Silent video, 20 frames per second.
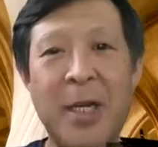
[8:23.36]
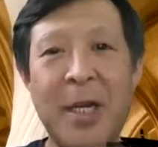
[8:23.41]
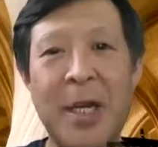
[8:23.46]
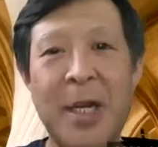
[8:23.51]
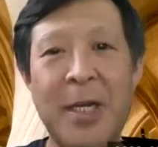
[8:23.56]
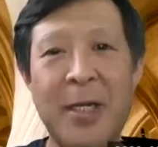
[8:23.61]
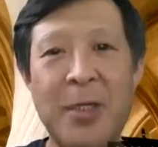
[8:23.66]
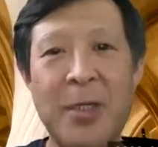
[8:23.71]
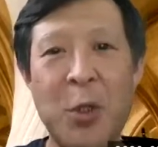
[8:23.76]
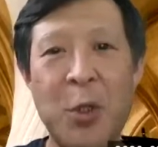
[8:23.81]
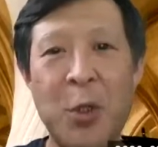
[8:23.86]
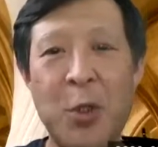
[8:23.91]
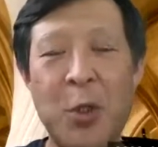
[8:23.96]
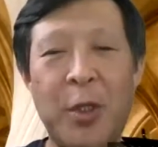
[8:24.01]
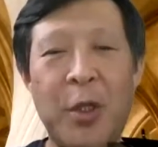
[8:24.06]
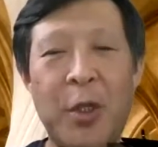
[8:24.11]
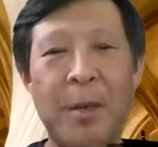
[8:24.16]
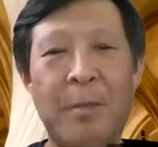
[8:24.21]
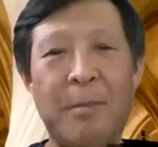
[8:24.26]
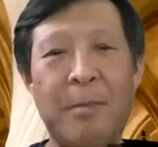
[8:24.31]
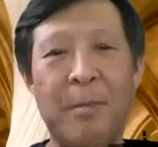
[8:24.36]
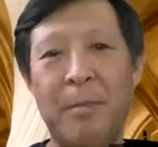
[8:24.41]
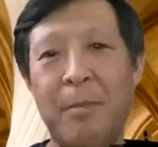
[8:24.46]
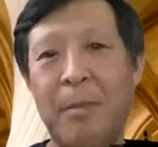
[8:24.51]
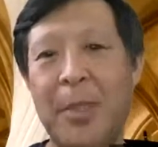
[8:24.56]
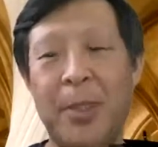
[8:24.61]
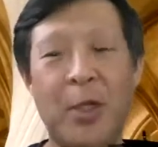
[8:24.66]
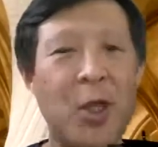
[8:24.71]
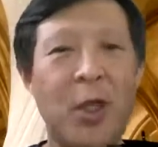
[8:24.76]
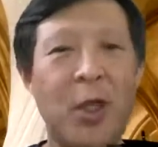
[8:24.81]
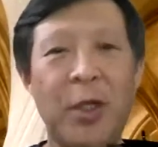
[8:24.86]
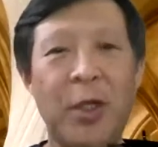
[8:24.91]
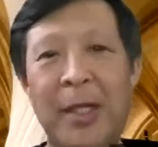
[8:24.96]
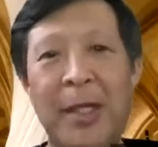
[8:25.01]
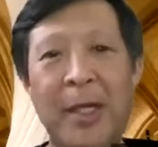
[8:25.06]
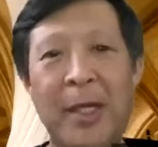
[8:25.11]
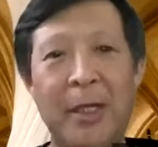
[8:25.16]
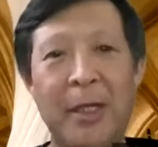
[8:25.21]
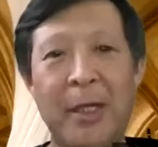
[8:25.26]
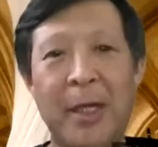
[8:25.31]
So you can be
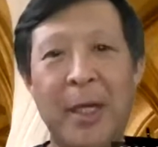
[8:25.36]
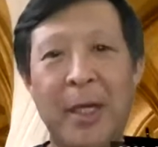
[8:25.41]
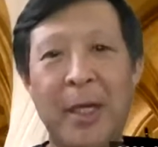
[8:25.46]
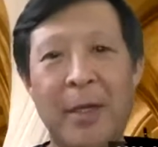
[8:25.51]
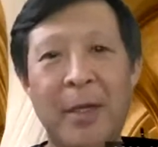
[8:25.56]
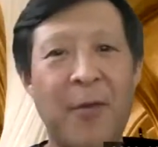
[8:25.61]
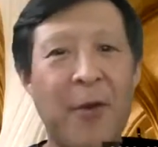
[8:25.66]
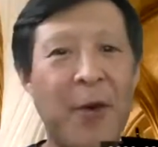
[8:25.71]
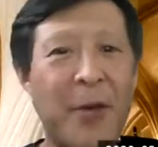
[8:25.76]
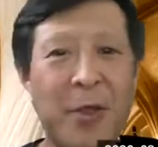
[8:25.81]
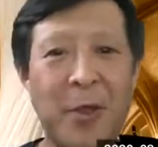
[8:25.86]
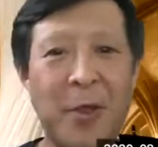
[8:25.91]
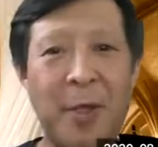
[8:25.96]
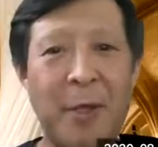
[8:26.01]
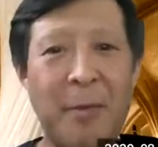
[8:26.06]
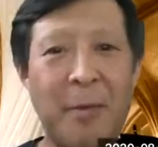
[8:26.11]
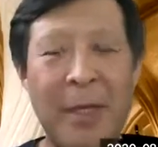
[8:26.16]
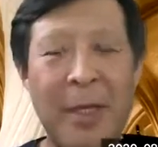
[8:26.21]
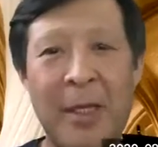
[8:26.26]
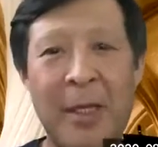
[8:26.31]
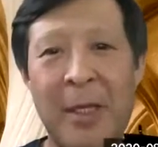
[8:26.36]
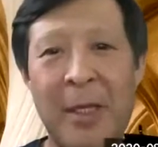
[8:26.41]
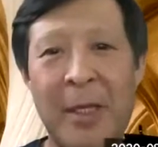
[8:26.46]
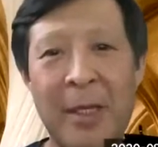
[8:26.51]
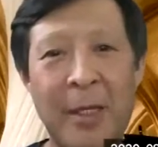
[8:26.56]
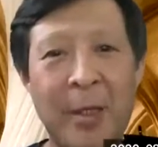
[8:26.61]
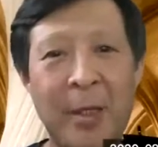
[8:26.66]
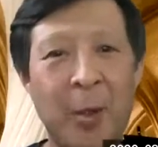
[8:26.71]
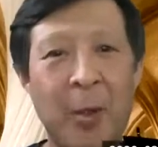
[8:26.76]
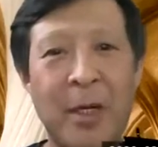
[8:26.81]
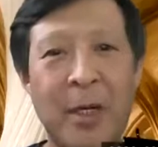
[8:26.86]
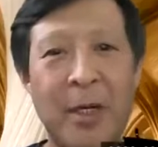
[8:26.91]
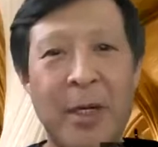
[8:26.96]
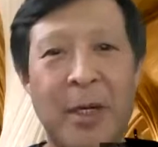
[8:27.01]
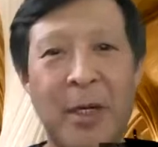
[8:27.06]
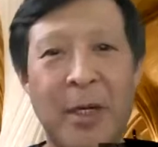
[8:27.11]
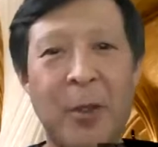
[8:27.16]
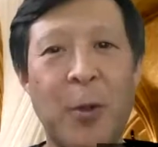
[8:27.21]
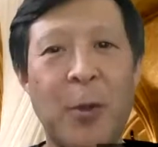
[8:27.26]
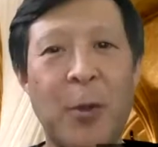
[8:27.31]
talking and virtually meeting
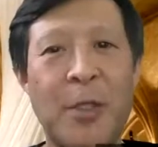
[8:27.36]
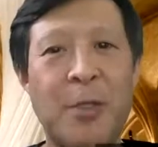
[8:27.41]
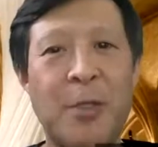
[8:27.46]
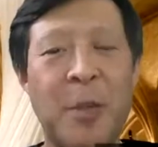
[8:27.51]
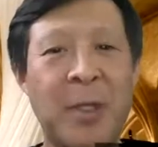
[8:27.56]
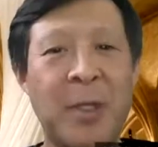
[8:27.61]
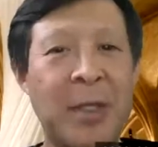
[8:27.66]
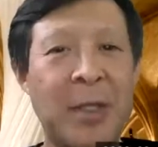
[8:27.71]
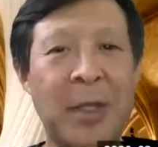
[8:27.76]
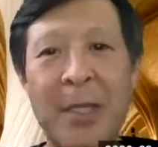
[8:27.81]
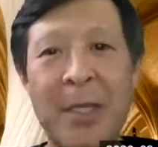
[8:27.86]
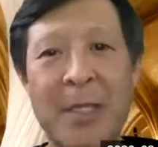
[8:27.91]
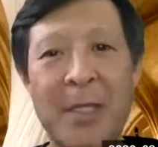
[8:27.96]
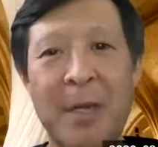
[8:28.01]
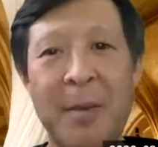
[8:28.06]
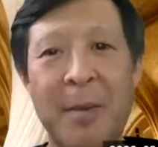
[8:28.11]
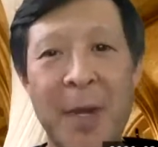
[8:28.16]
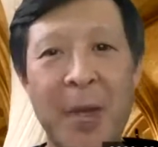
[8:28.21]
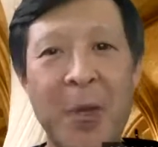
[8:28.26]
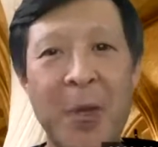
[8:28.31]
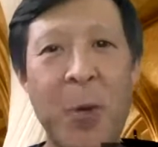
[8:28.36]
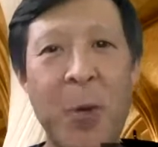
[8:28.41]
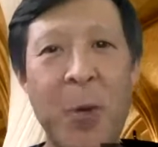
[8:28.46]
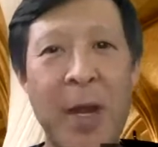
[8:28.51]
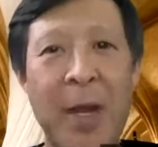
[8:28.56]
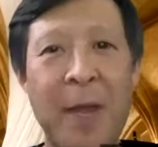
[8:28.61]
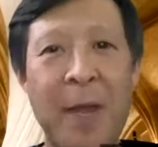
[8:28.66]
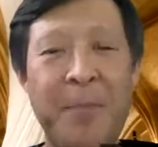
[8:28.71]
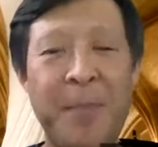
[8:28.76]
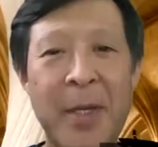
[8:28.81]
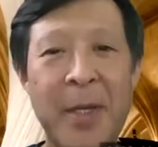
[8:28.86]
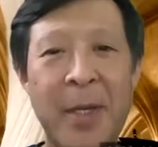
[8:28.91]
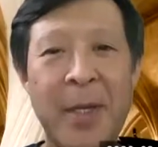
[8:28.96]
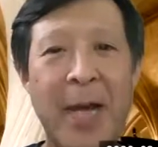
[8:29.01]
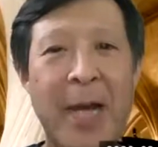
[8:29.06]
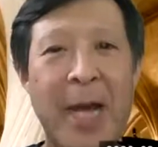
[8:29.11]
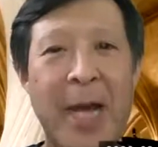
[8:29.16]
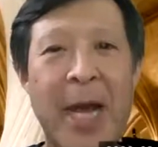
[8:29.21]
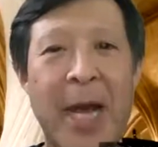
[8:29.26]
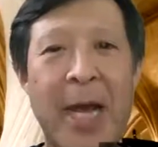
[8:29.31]
or corresponding in some other way.
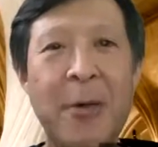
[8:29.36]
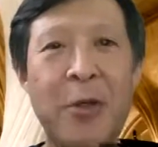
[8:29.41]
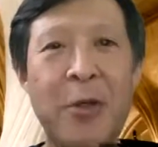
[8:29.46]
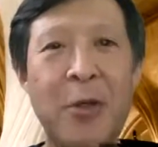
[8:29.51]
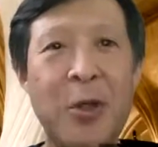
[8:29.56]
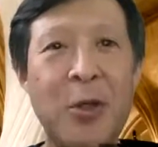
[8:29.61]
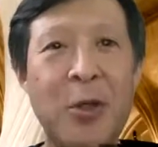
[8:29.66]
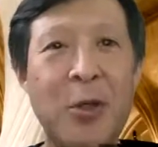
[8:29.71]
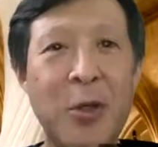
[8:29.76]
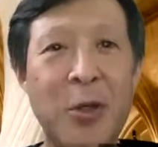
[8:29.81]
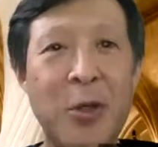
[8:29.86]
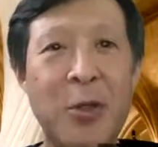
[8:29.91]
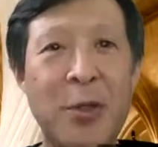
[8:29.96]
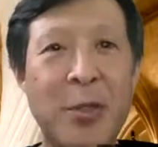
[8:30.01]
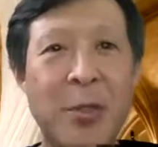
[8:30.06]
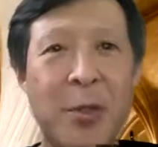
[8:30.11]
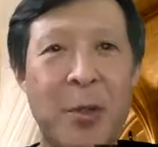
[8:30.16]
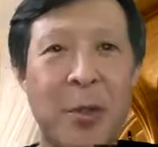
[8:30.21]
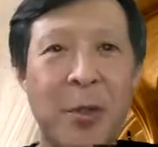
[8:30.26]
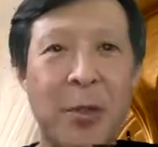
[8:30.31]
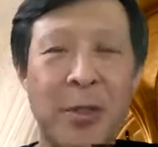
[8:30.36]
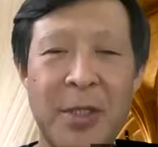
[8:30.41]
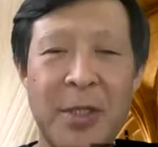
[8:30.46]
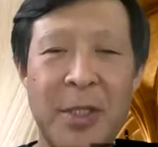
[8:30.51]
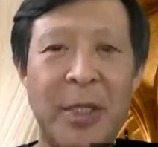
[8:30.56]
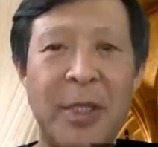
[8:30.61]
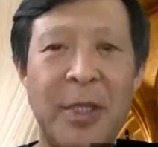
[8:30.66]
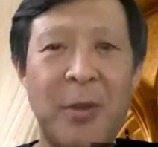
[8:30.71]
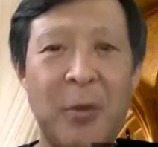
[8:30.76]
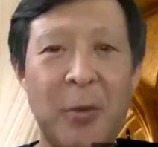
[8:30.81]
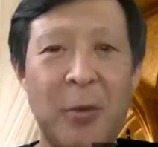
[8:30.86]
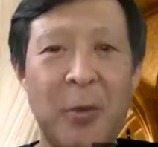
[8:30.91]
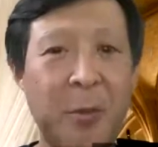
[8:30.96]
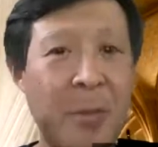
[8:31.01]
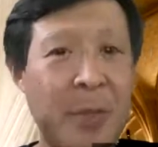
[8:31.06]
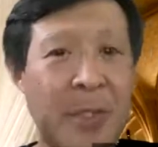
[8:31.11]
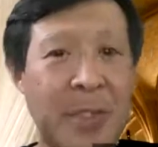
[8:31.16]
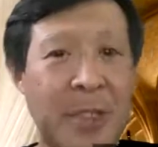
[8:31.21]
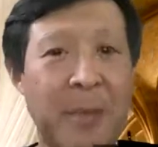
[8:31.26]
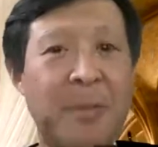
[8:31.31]
How you use your study
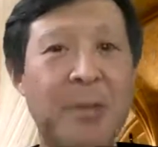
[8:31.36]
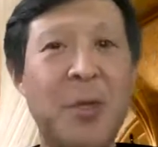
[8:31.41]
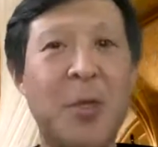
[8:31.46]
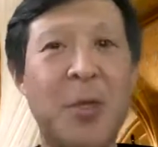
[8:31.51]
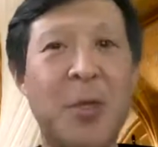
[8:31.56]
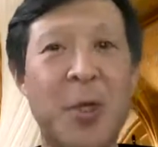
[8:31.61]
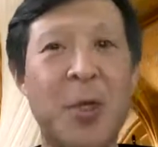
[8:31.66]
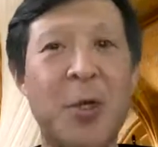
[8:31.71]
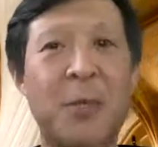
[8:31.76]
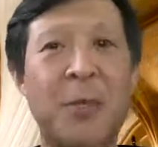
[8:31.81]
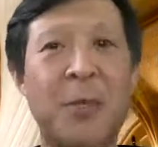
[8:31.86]
group is up to you.